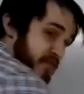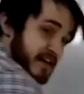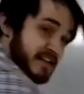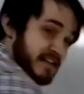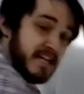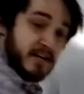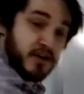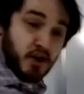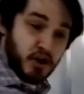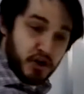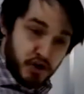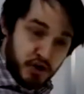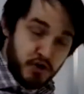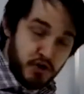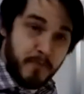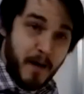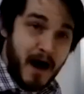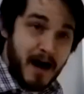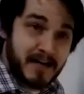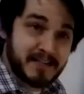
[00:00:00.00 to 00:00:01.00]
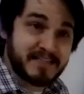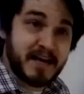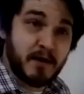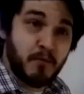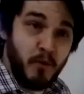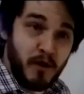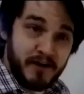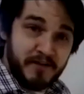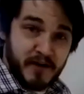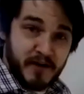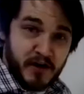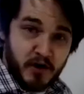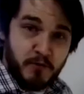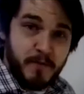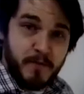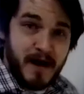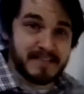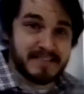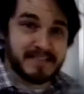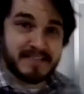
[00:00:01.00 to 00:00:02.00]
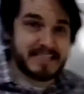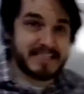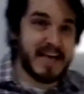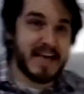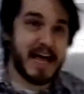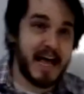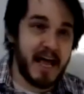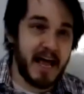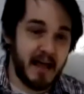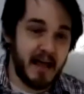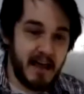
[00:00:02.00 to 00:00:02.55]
they sent her coupons. And what did the coupons say?